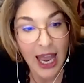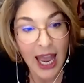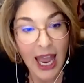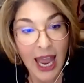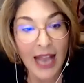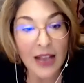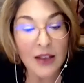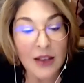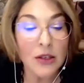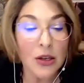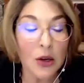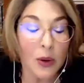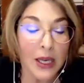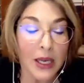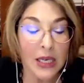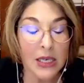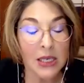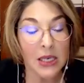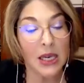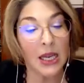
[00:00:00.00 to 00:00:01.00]
And so it
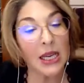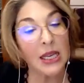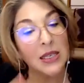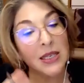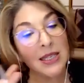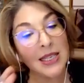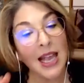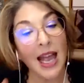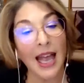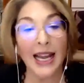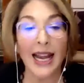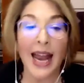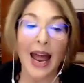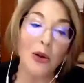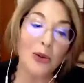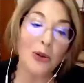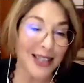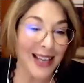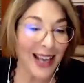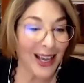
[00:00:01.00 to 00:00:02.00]
is an
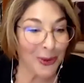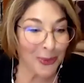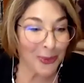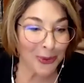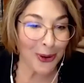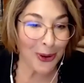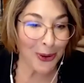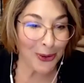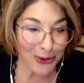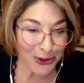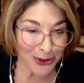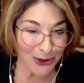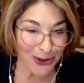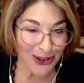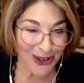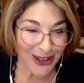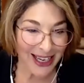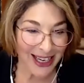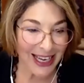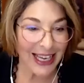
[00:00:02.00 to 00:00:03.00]
inside-outside approach.
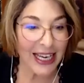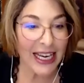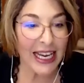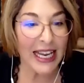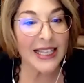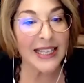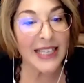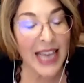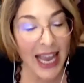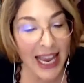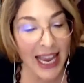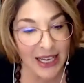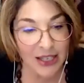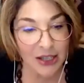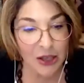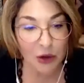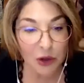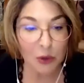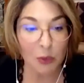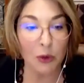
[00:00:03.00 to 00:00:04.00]
It takes
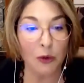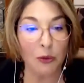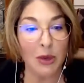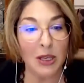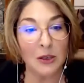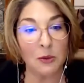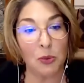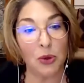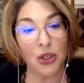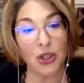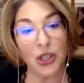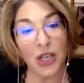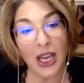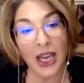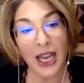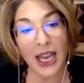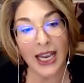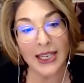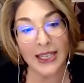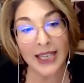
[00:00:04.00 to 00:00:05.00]
those movements pushing.
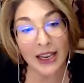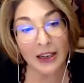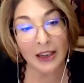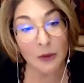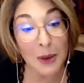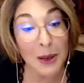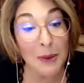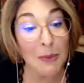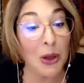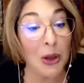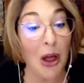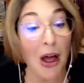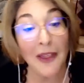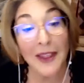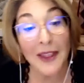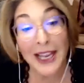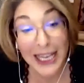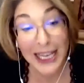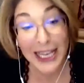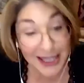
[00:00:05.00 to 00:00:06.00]
It takes people on
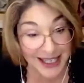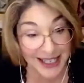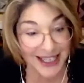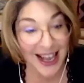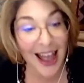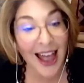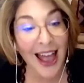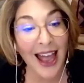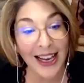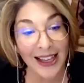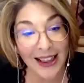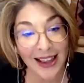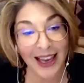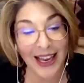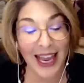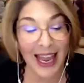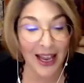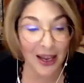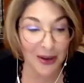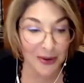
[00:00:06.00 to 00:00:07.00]
the inside, like
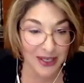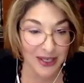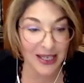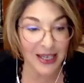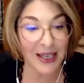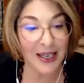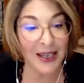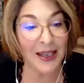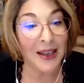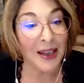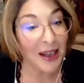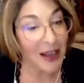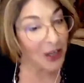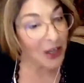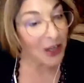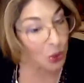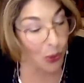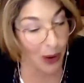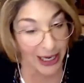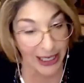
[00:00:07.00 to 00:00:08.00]
AOC,
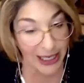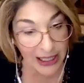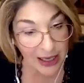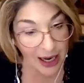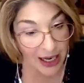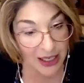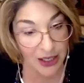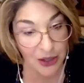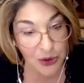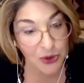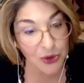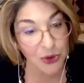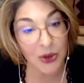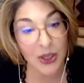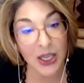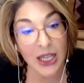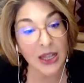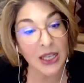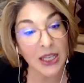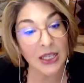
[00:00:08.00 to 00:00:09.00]
29 years old
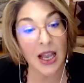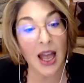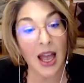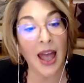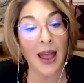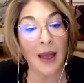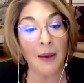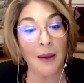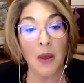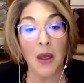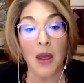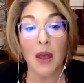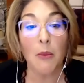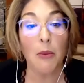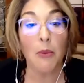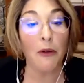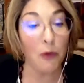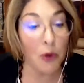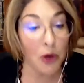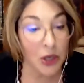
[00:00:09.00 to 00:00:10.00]
at the time,
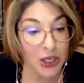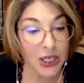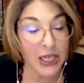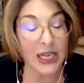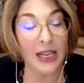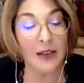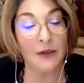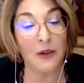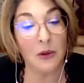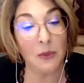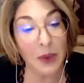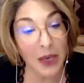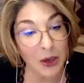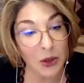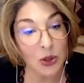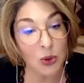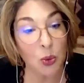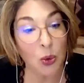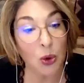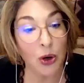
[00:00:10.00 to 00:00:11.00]
before she'd even been
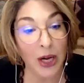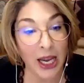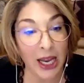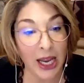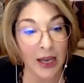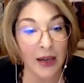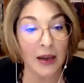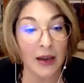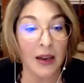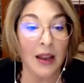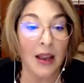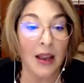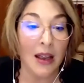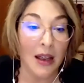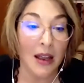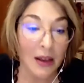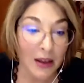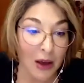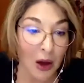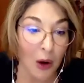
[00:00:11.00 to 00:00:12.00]
sworn in,
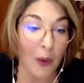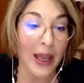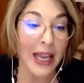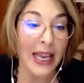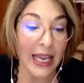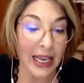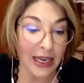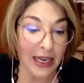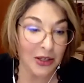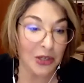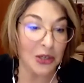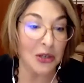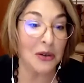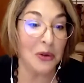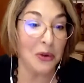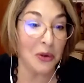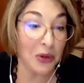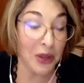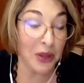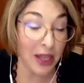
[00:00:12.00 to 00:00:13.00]
going
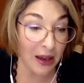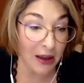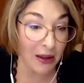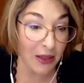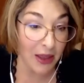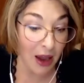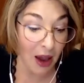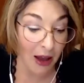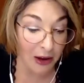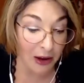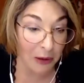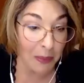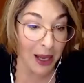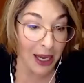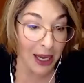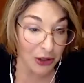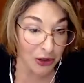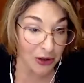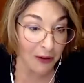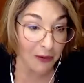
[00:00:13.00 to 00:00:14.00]
into the
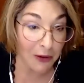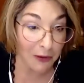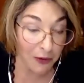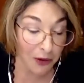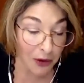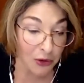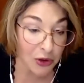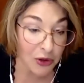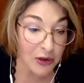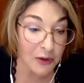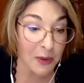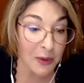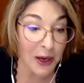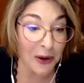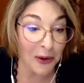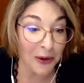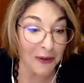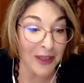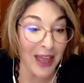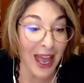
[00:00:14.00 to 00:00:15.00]
occupation of the future Speaker
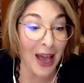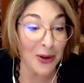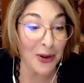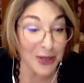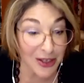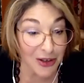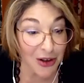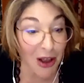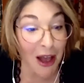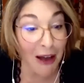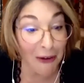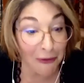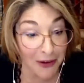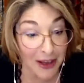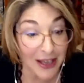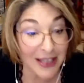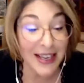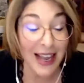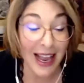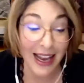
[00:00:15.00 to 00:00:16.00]
of the House's
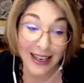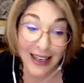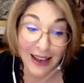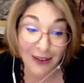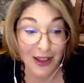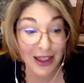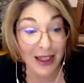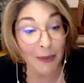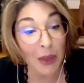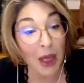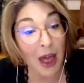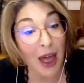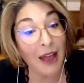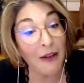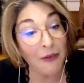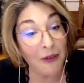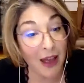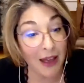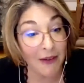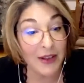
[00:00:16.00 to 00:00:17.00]
office and giving them the high
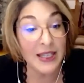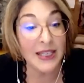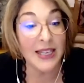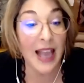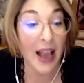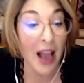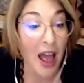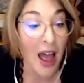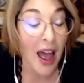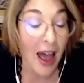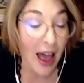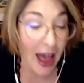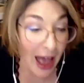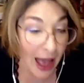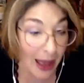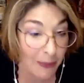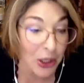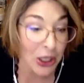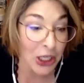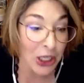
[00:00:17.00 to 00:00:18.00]
five and saying,
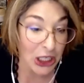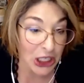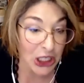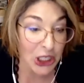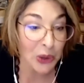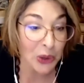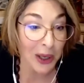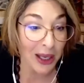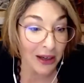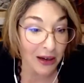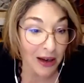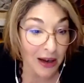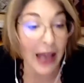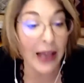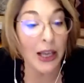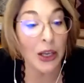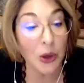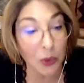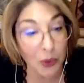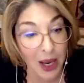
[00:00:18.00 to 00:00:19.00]
"I'm going to do it. I'm
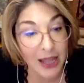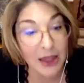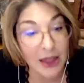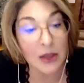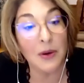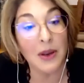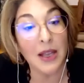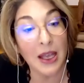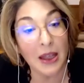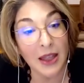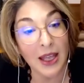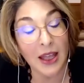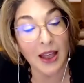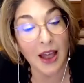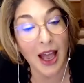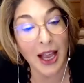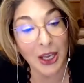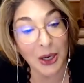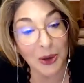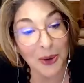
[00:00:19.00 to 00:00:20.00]
going to write
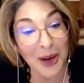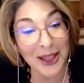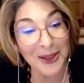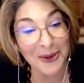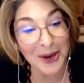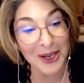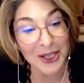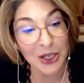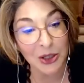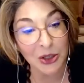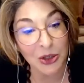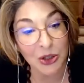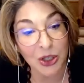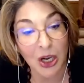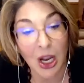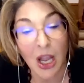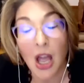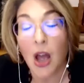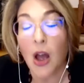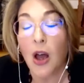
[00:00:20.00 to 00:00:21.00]
the resolution."
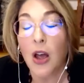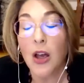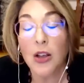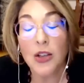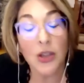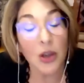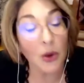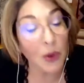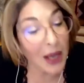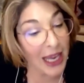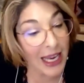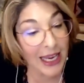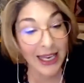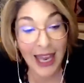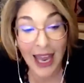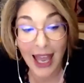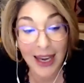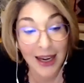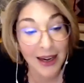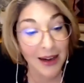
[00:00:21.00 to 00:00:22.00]
So in
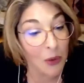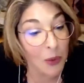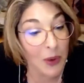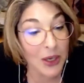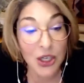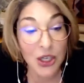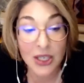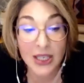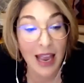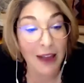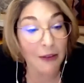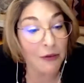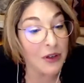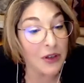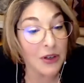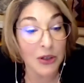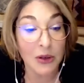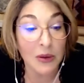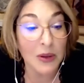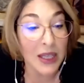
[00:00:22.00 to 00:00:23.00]
Canada, we just have to
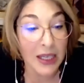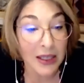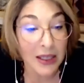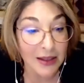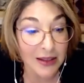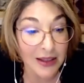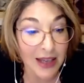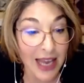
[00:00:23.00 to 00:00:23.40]
do this.